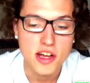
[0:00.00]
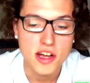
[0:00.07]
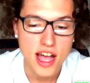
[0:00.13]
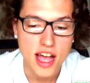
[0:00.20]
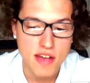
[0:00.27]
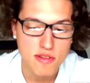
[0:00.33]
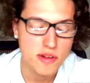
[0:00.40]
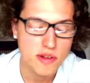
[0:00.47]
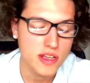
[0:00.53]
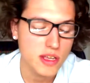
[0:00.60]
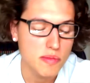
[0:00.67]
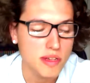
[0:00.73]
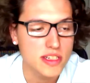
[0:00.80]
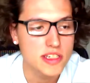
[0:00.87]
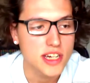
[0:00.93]
haven't really
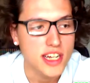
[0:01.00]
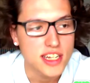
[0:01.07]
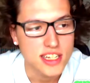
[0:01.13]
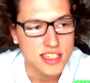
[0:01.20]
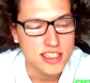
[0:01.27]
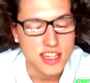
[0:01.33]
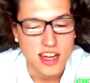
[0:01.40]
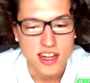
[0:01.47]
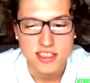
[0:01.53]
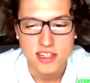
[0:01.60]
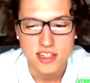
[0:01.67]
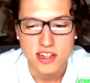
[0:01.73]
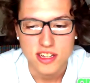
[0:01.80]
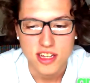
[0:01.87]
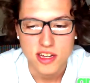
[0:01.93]
been trading stocks
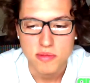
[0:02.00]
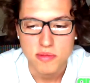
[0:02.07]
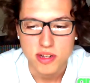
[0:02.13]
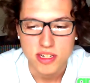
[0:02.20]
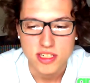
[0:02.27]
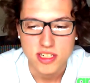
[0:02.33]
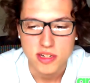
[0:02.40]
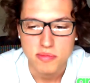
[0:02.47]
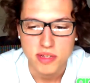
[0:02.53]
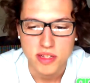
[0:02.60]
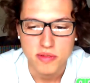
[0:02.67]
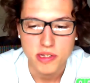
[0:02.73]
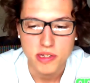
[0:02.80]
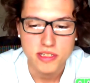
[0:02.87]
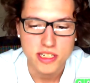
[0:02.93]
all that much. I mean,
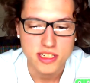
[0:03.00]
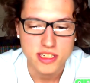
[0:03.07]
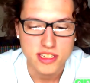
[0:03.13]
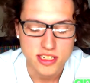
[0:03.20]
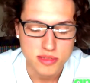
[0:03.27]
futures has